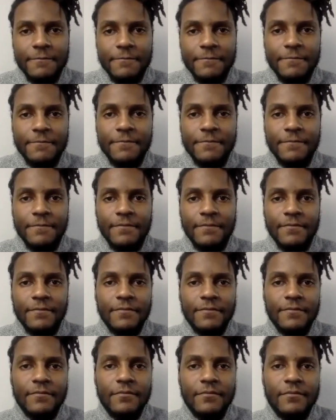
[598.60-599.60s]

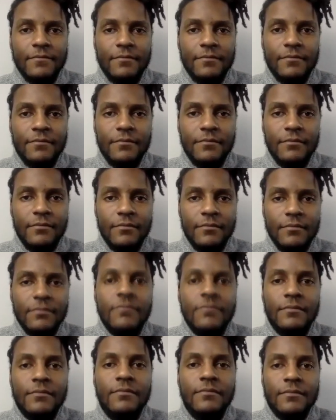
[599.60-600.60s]

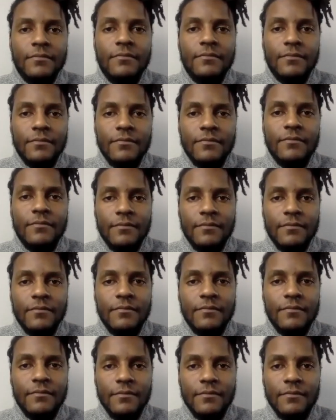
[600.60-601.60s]

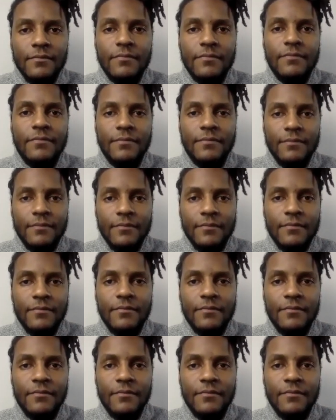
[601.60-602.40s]
The person shown says nothing.